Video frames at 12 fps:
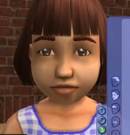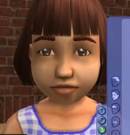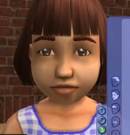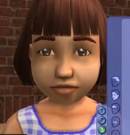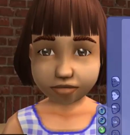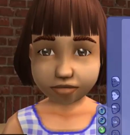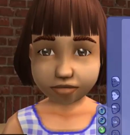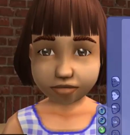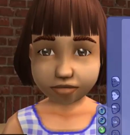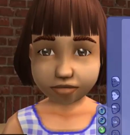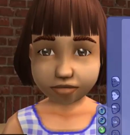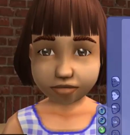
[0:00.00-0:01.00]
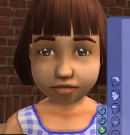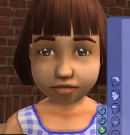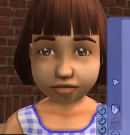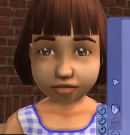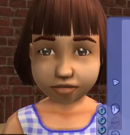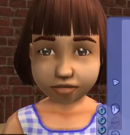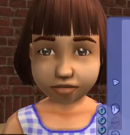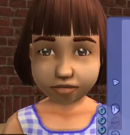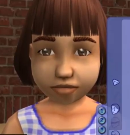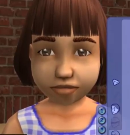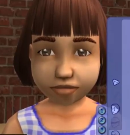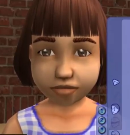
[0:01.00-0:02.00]

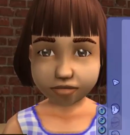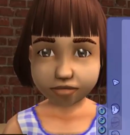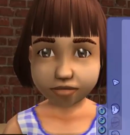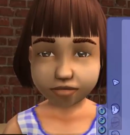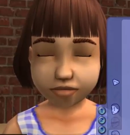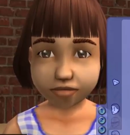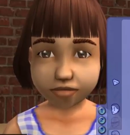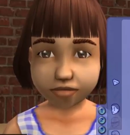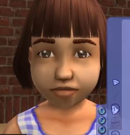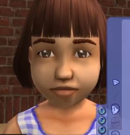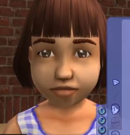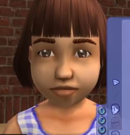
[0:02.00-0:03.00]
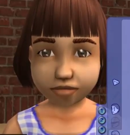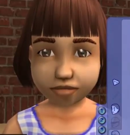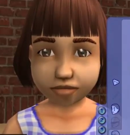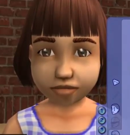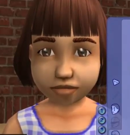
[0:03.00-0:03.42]
(silence)